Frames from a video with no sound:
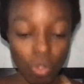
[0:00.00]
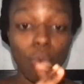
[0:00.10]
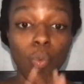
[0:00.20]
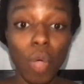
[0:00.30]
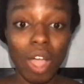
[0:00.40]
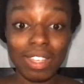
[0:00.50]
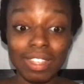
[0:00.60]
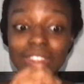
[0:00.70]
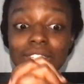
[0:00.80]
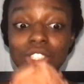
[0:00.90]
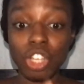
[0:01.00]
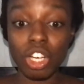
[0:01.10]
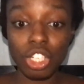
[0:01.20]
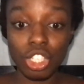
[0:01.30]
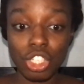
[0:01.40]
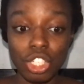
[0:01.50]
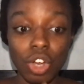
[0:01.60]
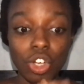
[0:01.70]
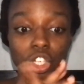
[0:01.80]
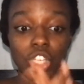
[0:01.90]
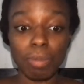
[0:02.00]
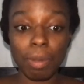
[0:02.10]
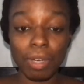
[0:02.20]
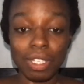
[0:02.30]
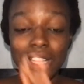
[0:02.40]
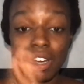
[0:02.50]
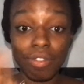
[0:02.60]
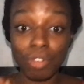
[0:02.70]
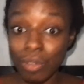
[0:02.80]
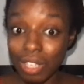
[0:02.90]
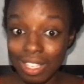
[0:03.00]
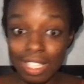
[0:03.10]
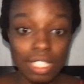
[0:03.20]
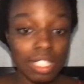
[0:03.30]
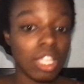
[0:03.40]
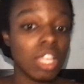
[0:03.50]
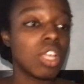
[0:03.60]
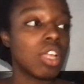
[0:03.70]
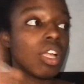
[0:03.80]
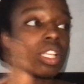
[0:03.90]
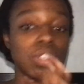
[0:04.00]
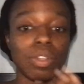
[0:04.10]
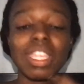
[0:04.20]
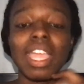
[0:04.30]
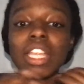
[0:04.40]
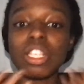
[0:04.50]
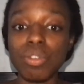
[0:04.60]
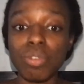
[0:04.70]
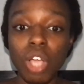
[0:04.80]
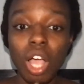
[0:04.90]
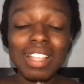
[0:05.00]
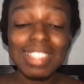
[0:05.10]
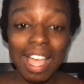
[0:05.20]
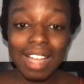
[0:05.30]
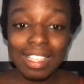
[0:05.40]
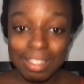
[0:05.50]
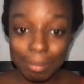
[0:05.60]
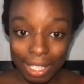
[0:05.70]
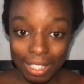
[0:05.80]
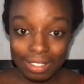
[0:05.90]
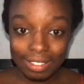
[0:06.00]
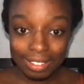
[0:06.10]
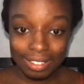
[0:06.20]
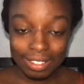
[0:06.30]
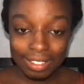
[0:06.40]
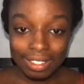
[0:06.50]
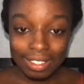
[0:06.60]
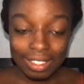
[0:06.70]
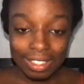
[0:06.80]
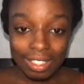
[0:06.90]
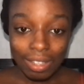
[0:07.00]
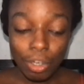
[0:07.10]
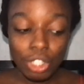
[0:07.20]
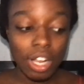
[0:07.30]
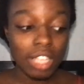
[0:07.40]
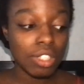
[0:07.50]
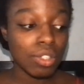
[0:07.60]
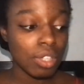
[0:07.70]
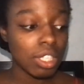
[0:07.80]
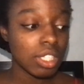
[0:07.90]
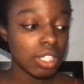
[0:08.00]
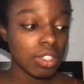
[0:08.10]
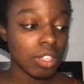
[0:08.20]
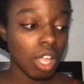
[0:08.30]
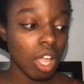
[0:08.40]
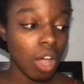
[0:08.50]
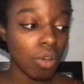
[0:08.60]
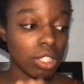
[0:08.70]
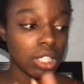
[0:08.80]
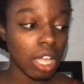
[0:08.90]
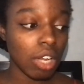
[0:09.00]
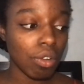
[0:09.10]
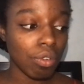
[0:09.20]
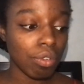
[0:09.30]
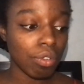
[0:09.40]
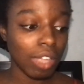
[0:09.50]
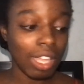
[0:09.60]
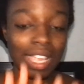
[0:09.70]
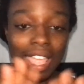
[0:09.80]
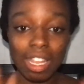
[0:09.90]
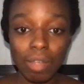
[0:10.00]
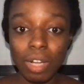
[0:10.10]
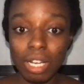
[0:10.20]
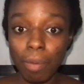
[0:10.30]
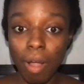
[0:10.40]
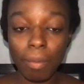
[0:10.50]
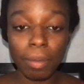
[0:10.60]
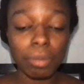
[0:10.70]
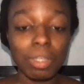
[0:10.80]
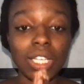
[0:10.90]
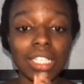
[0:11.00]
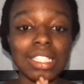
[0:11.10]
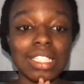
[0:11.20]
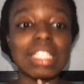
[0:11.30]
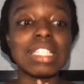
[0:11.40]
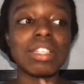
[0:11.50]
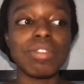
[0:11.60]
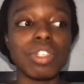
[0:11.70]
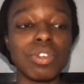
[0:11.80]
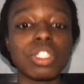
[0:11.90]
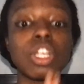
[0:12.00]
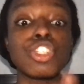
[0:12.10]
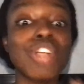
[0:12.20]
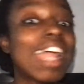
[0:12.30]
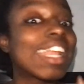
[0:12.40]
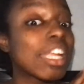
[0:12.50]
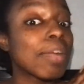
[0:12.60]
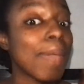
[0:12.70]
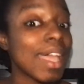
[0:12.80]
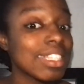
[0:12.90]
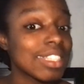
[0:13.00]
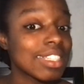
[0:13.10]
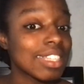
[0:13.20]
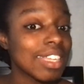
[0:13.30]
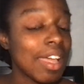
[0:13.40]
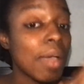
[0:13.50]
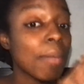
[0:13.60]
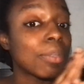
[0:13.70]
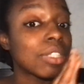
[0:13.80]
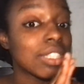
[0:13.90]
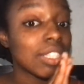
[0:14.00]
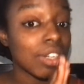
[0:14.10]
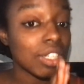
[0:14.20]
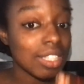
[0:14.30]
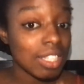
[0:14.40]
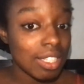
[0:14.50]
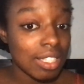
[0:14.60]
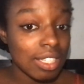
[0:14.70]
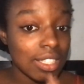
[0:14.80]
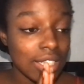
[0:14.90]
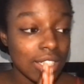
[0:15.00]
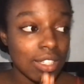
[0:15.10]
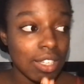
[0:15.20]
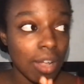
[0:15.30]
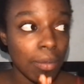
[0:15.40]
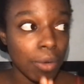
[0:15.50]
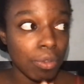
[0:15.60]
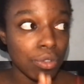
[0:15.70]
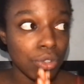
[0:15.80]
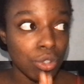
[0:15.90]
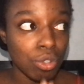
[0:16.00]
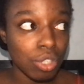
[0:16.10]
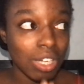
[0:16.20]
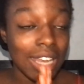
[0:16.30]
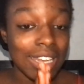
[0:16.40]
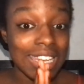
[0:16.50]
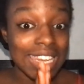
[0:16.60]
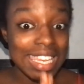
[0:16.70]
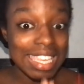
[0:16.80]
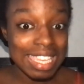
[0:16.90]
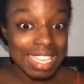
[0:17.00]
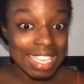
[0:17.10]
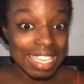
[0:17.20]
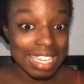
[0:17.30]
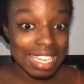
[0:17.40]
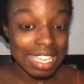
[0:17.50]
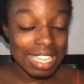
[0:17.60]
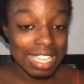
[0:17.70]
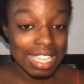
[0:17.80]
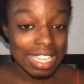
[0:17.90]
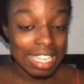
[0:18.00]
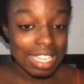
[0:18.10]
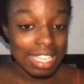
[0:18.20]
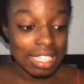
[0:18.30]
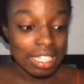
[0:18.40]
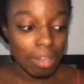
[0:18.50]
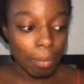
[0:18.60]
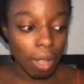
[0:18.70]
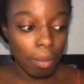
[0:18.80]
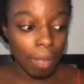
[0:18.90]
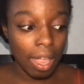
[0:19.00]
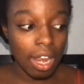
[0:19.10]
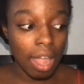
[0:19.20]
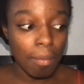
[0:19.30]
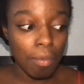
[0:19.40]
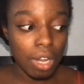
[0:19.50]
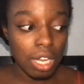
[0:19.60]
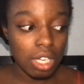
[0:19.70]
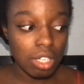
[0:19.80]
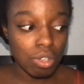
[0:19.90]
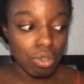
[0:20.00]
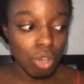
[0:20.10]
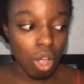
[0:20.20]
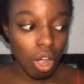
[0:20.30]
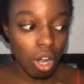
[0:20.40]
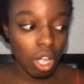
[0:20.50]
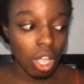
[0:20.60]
what the church or church members that are viewing this can do. Contact me. We're trying to do this outside of getting anyone in problems because these individuals are trying their best, but there's this distinct amount of children that need some help. And I'm willing to talk